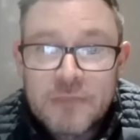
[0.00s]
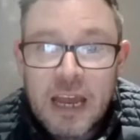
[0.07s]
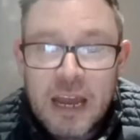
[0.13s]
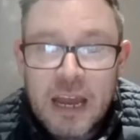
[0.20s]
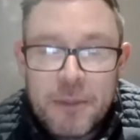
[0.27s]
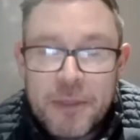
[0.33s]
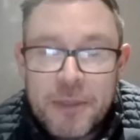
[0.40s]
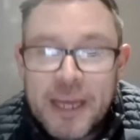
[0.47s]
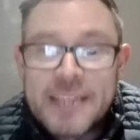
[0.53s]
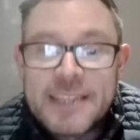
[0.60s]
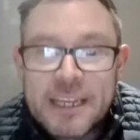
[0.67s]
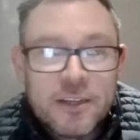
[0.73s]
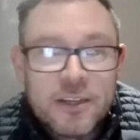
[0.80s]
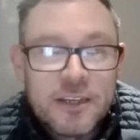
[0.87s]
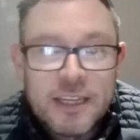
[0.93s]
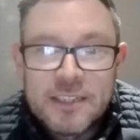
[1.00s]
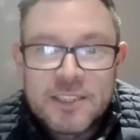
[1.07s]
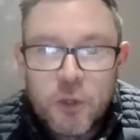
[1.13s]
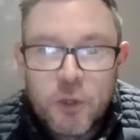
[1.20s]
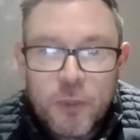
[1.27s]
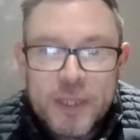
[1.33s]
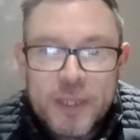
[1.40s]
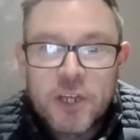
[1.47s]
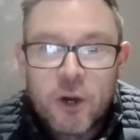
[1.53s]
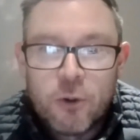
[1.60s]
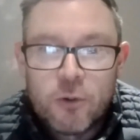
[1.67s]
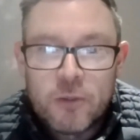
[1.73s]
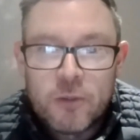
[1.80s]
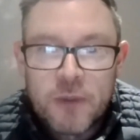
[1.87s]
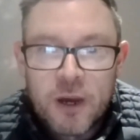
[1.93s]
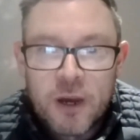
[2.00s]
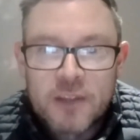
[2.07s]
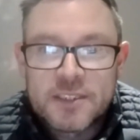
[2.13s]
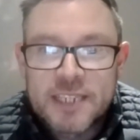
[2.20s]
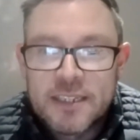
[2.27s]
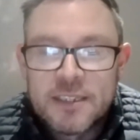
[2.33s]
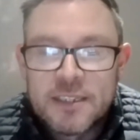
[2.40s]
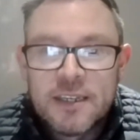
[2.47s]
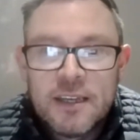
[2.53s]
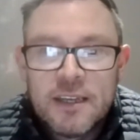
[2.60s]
but they didn't until we told them, Martin.